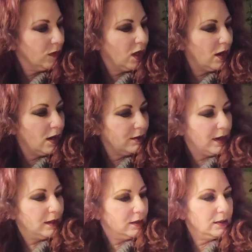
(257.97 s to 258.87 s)
All
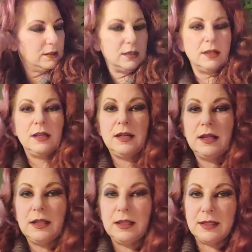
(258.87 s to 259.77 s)
right.
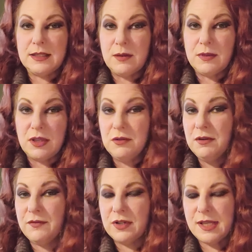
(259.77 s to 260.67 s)
Let's see what the
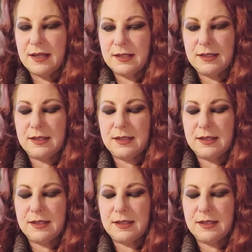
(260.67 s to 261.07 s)
universe has to